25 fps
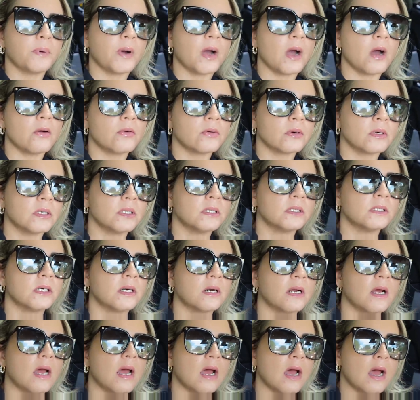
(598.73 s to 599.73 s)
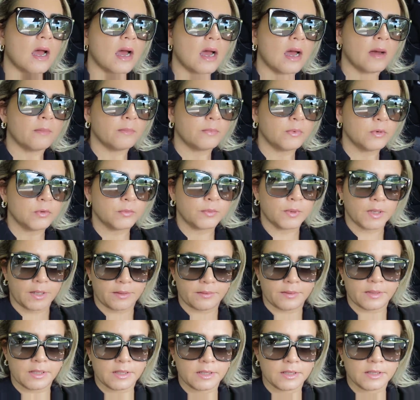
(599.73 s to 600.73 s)
powder, and
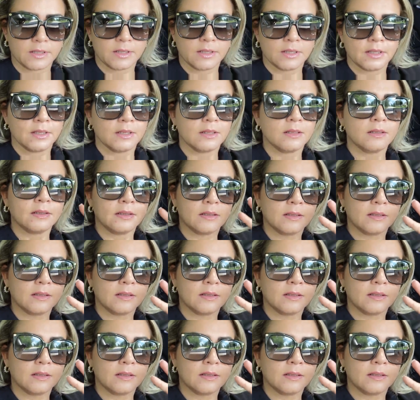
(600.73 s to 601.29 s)
blueberry. Can